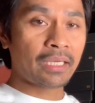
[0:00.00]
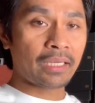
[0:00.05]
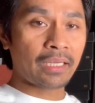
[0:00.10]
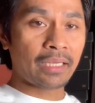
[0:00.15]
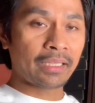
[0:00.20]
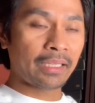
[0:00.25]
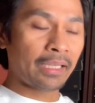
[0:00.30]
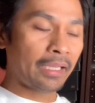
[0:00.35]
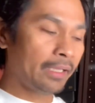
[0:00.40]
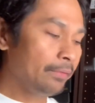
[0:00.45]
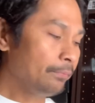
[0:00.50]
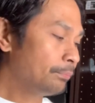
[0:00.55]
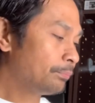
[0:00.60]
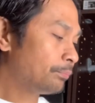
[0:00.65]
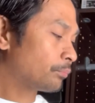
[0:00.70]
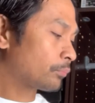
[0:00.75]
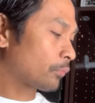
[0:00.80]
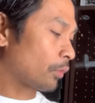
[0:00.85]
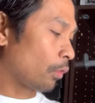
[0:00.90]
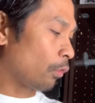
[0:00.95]
again
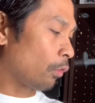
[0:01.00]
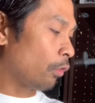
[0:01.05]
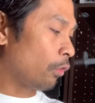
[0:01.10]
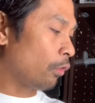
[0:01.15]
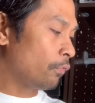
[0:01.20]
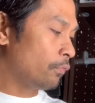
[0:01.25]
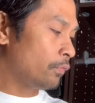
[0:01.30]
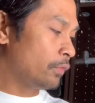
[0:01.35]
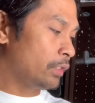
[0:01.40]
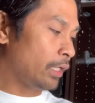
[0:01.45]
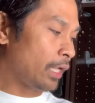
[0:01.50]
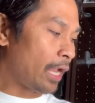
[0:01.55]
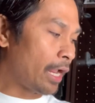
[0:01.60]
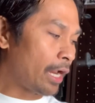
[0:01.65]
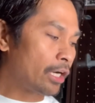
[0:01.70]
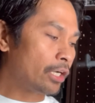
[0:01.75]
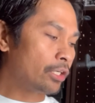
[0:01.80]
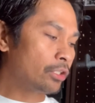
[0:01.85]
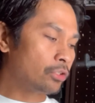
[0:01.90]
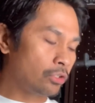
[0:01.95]
of the
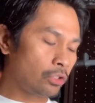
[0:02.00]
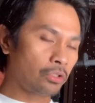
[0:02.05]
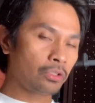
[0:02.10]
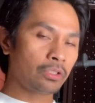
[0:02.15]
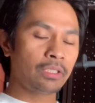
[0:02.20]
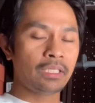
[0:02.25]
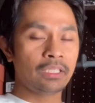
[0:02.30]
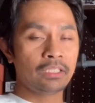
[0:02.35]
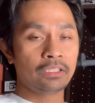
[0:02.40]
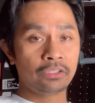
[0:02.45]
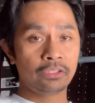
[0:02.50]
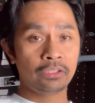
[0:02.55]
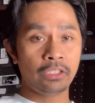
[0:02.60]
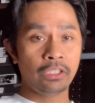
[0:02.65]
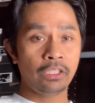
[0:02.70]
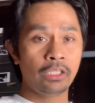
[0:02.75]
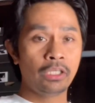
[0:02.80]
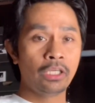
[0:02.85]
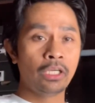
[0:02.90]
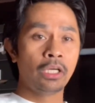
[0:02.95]
Air Jordan
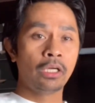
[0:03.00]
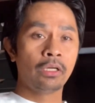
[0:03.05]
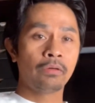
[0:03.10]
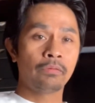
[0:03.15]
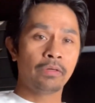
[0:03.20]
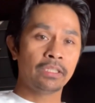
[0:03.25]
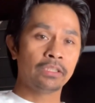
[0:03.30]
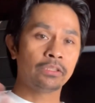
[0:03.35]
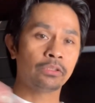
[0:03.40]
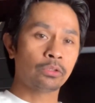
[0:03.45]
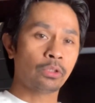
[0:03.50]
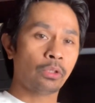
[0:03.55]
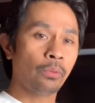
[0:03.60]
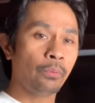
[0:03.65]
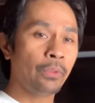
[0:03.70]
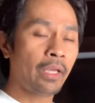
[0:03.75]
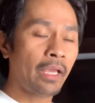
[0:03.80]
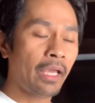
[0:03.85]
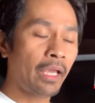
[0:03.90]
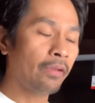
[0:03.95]
3 Retro.
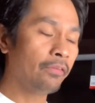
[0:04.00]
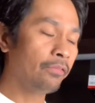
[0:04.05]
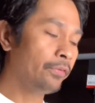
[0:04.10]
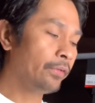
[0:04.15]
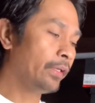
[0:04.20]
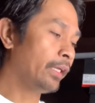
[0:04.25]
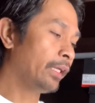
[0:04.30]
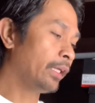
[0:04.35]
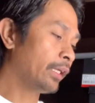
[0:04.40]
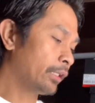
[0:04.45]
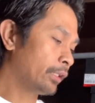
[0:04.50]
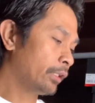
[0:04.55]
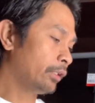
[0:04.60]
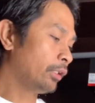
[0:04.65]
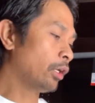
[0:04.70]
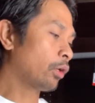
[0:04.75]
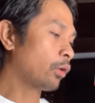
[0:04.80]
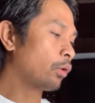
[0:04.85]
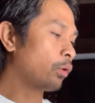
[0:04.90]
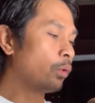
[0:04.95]
We have here
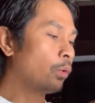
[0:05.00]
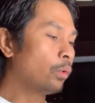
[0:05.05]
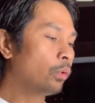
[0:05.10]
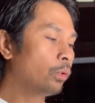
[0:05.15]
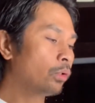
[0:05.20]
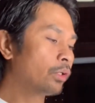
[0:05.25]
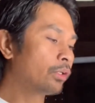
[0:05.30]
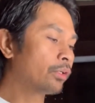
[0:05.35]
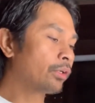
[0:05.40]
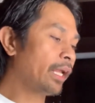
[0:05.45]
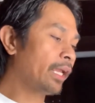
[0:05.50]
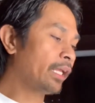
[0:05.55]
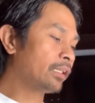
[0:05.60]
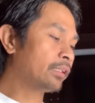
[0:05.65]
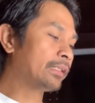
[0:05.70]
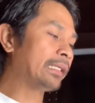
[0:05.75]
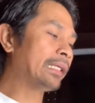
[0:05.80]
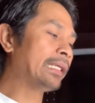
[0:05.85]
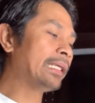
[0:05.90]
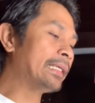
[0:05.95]
the cool gray
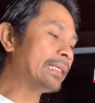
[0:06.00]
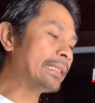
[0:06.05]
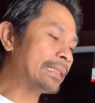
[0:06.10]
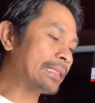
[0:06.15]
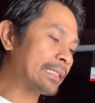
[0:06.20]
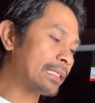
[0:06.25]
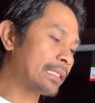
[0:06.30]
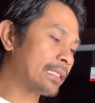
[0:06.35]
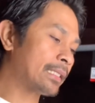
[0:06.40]
3s.